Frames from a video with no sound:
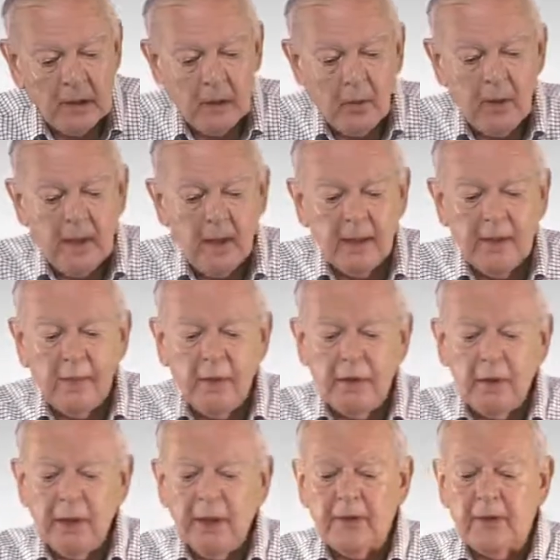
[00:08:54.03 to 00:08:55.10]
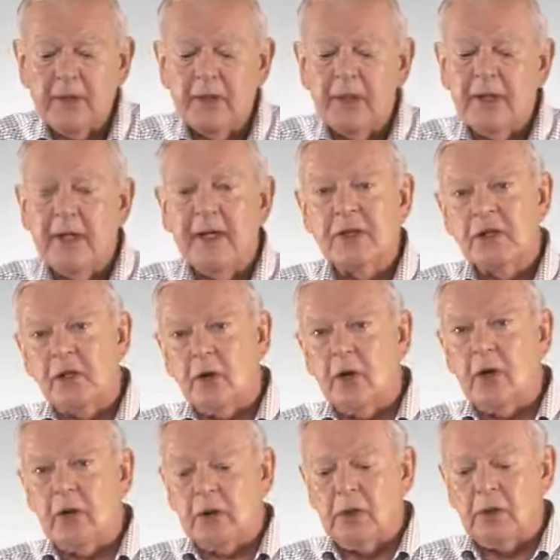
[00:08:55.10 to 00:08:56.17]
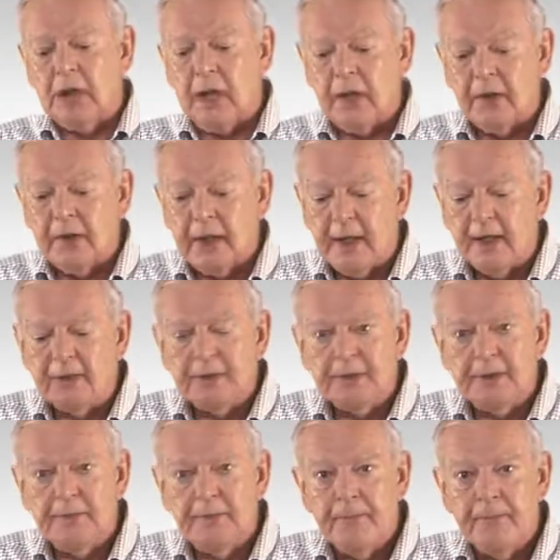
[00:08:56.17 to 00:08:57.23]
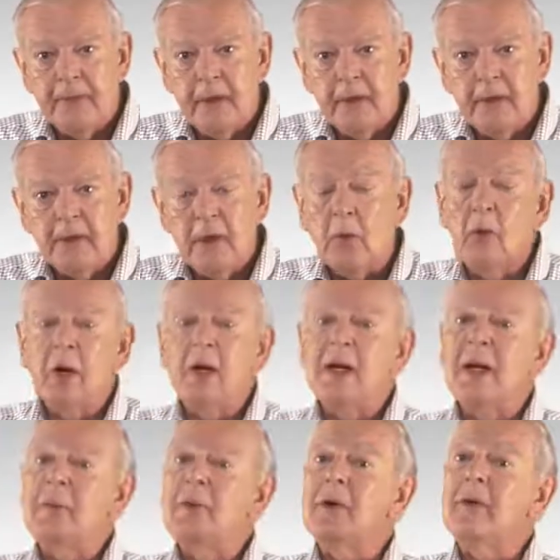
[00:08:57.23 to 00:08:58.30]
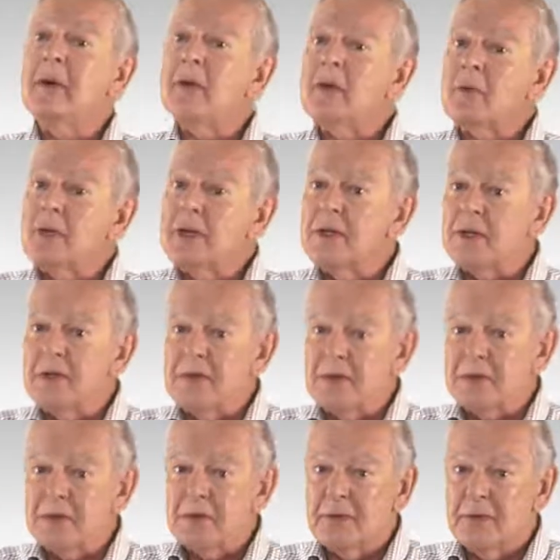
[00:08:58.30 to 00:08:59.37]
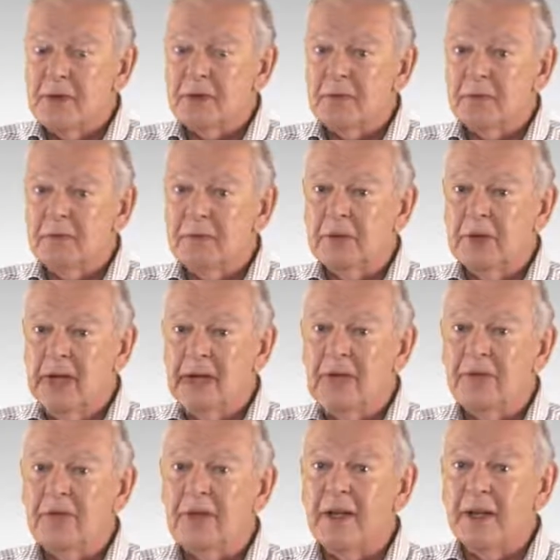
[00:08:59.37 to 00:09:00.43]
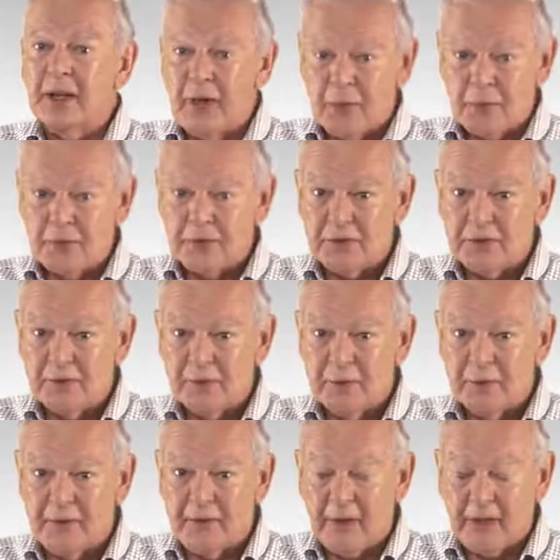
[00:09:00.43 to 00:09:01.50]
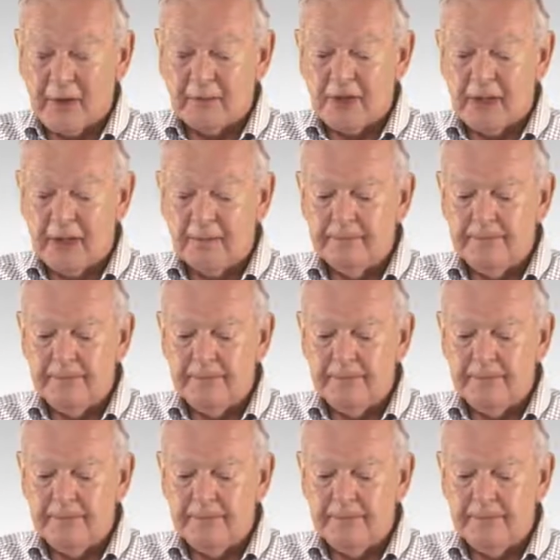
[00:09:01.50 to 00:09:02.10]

Well, if we look at this in the historical context, there were a number of other reasons that Keith and others were very upset.